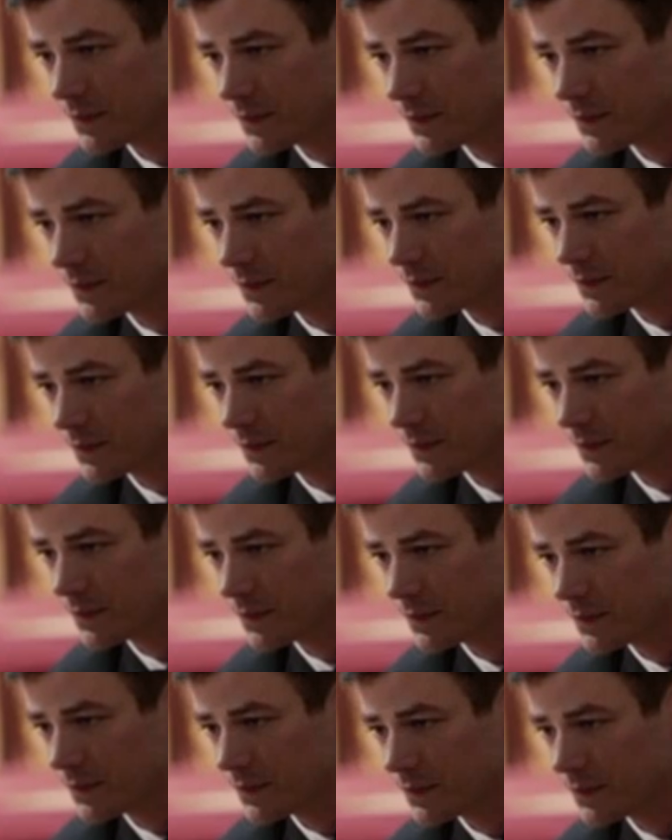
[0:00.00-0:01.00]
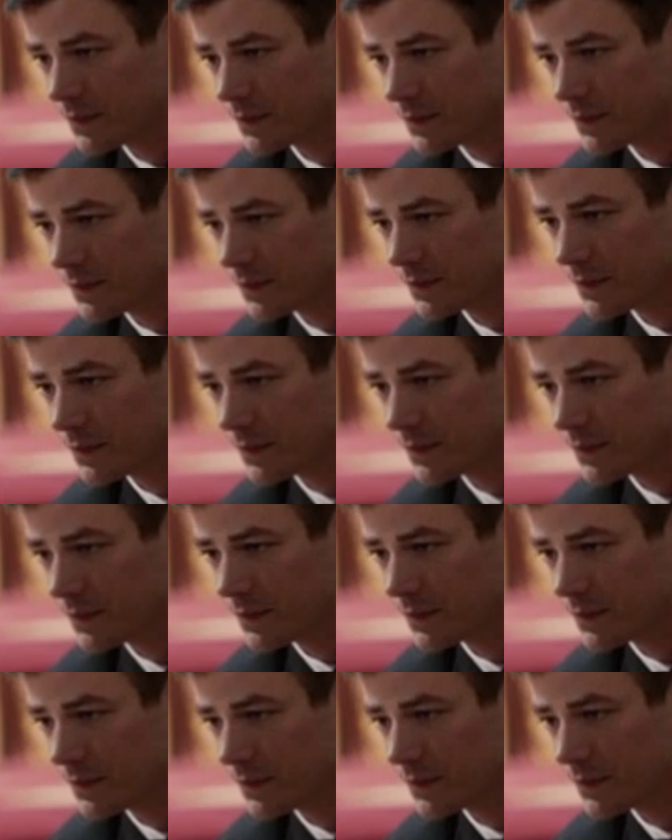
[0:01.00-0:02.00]

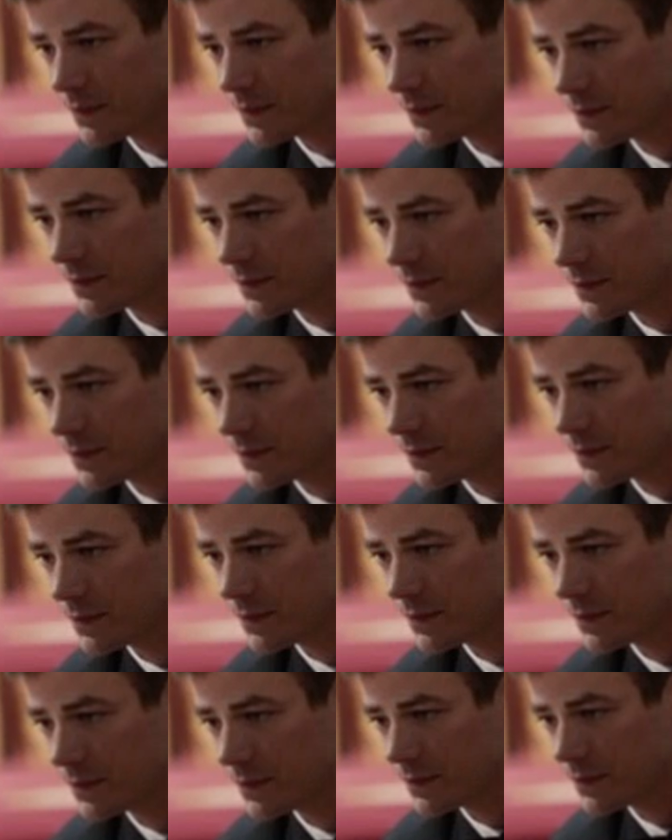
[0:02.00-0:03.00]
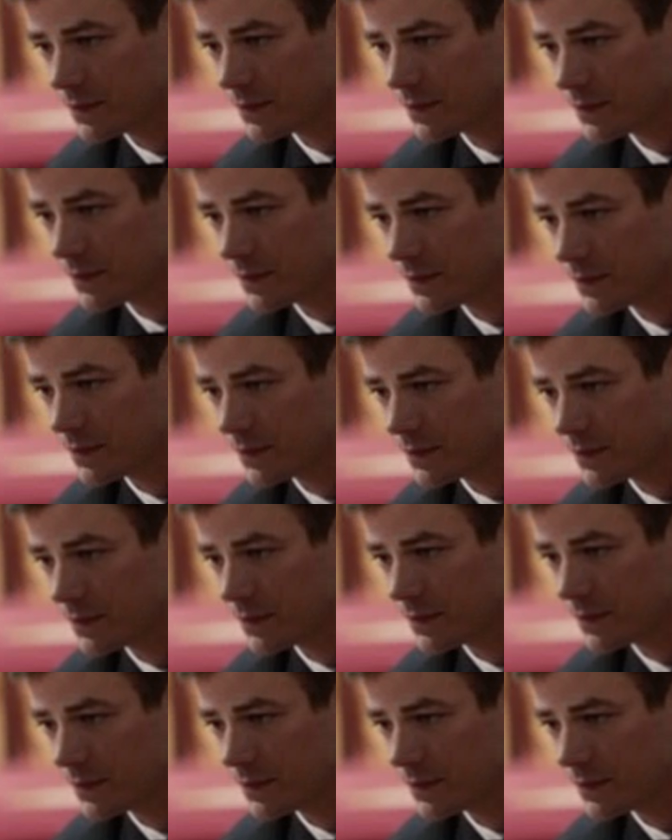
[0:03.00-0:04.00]

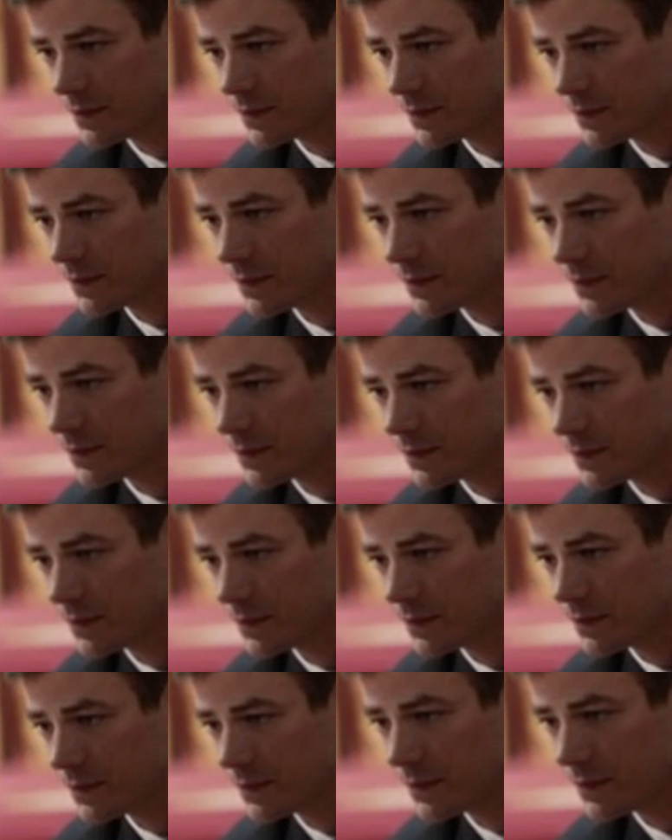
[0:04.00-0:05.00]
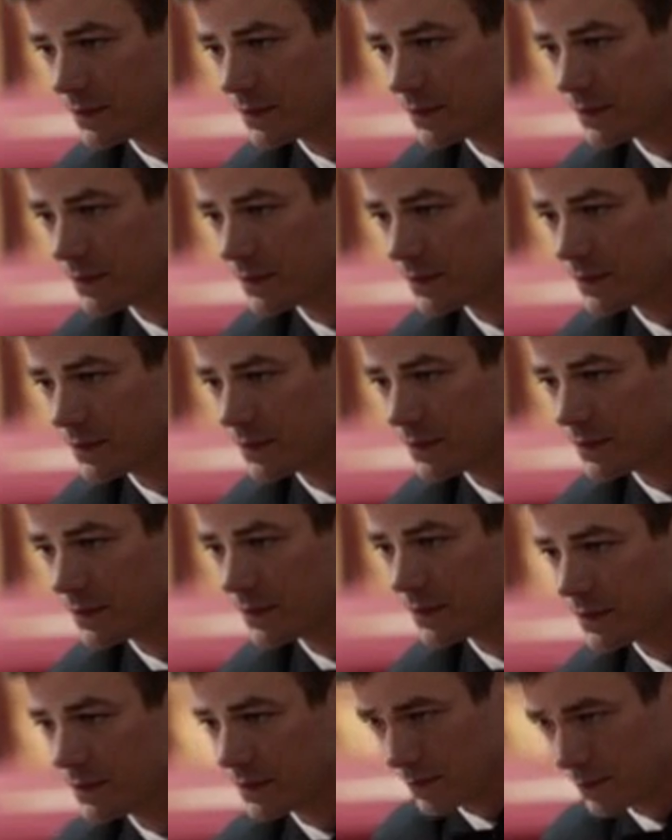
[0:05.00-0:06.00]

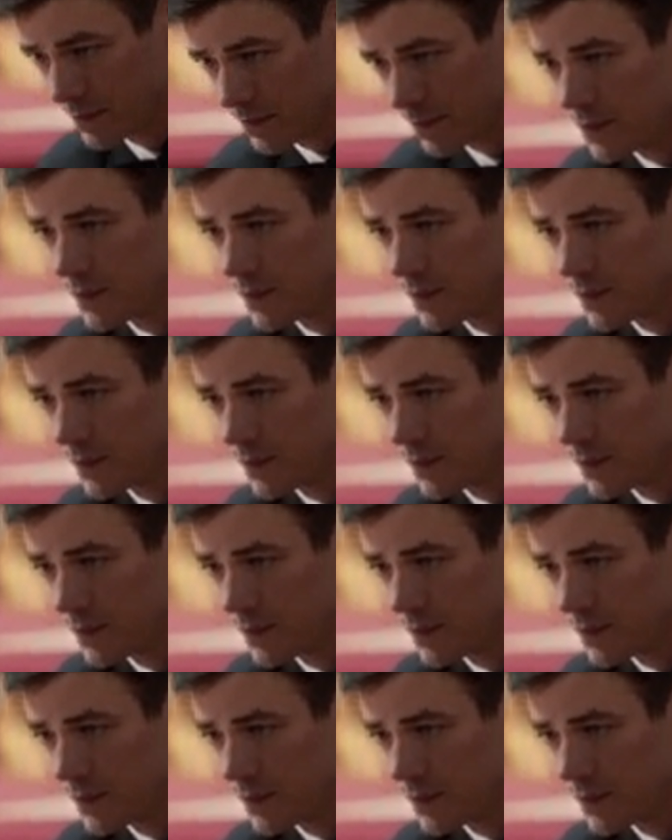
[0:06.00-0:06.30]
No words are spoken by the person on screen.